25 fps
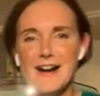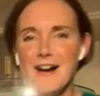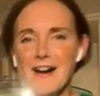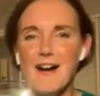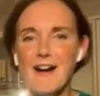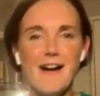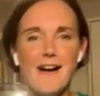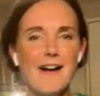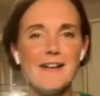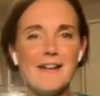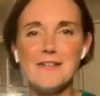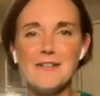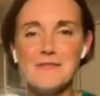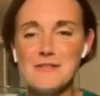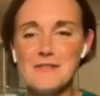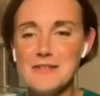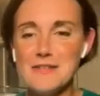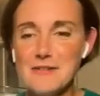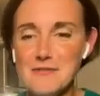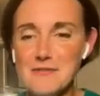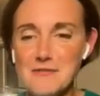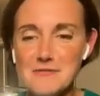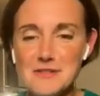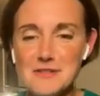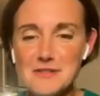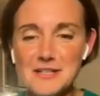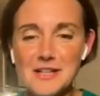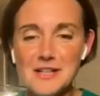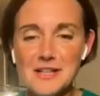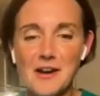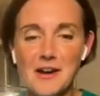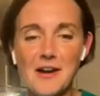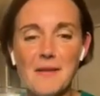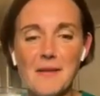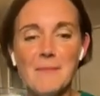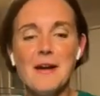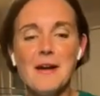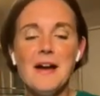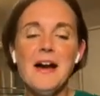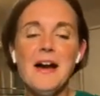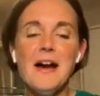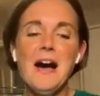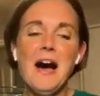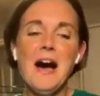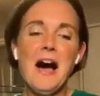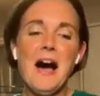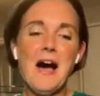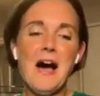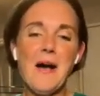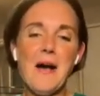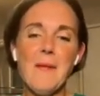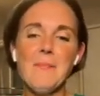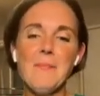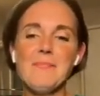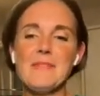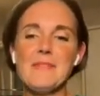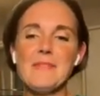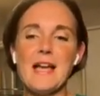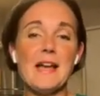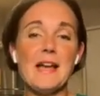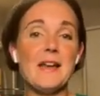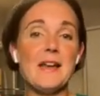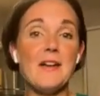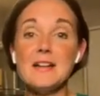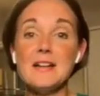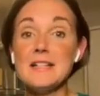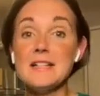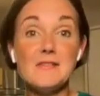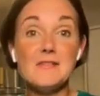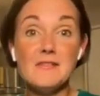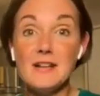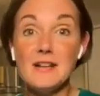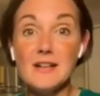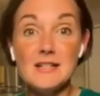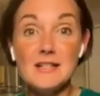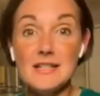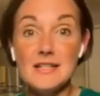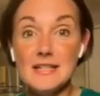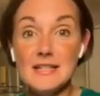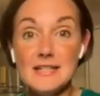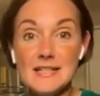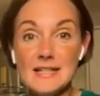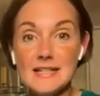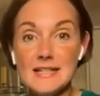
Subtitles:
I cook with it all the time. And I didn't realise this